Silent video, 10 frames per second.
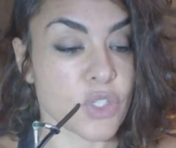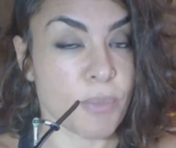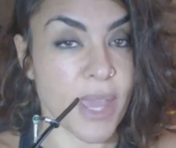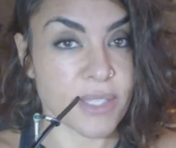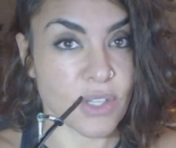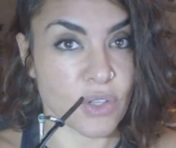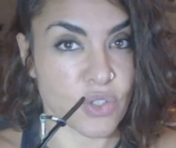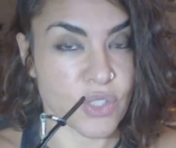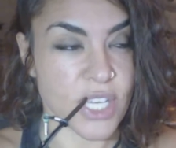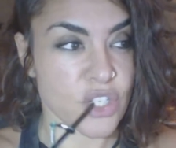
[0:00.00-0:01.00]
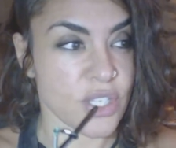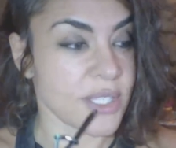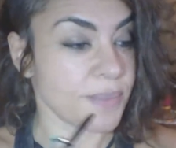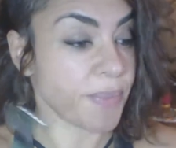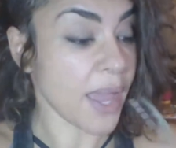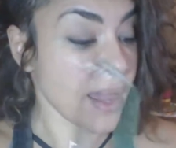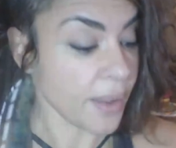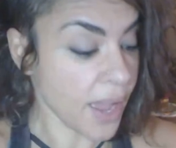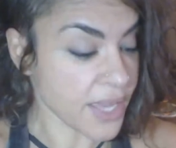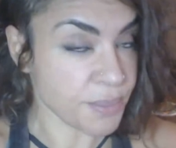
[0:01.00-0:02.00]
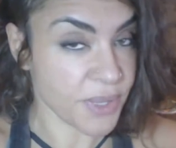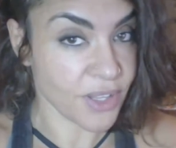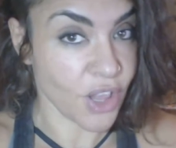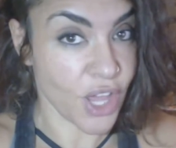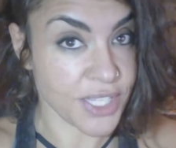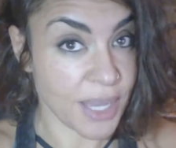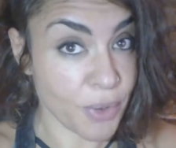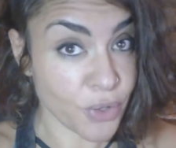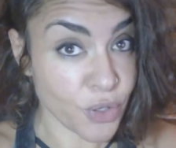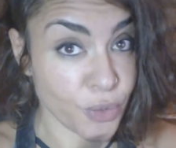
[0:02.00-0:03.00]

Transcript: so back to consultations. I spend a lot of time